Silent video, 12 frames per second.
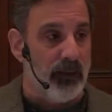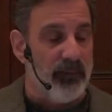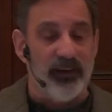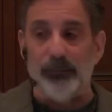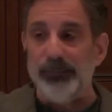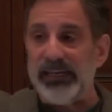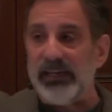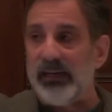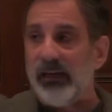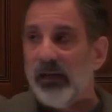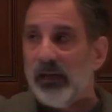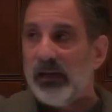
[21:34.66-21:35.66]
They're being
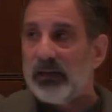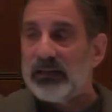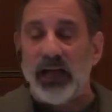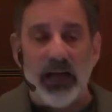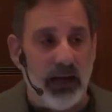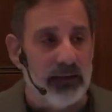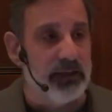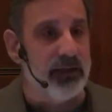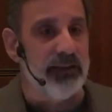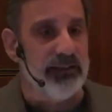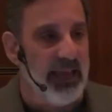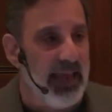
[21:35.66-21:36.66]
conquered
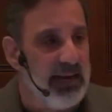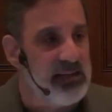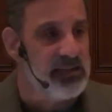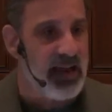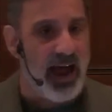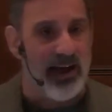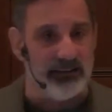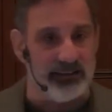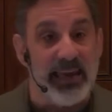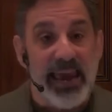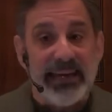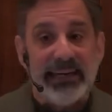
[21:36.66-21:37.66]
in exile,
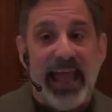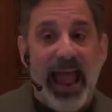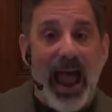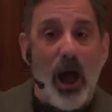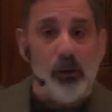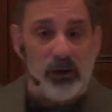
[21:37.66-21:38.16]
taken out